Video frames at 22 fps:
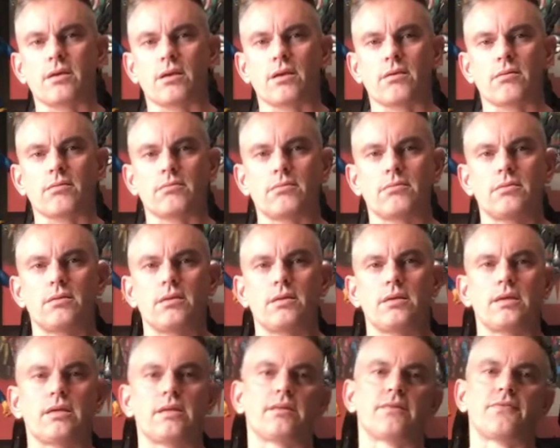ago.
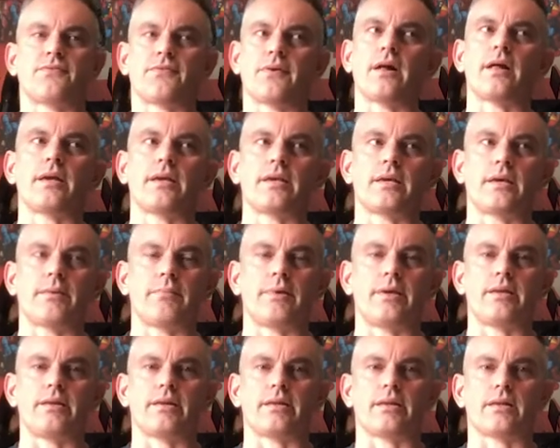It's finally come
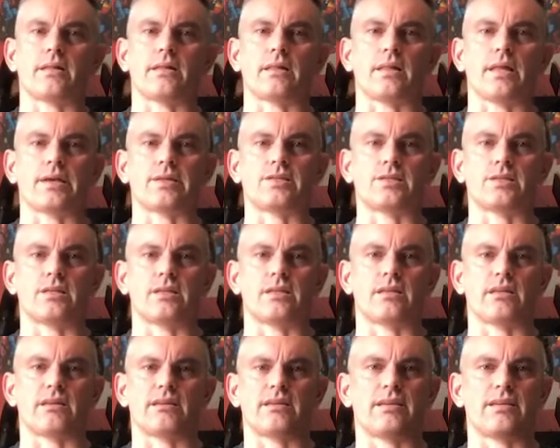into
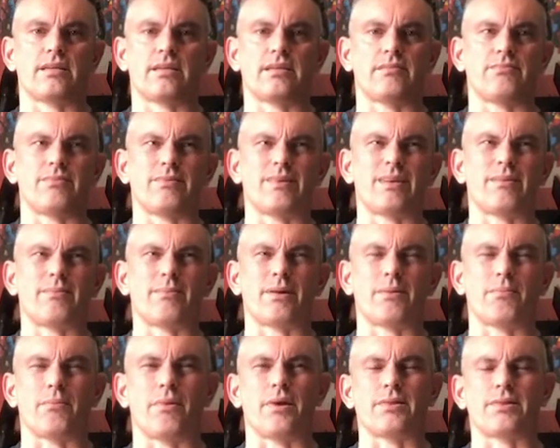collection. Uh,
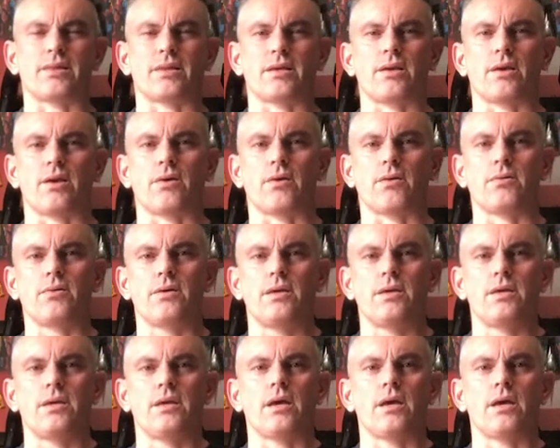about a month ago.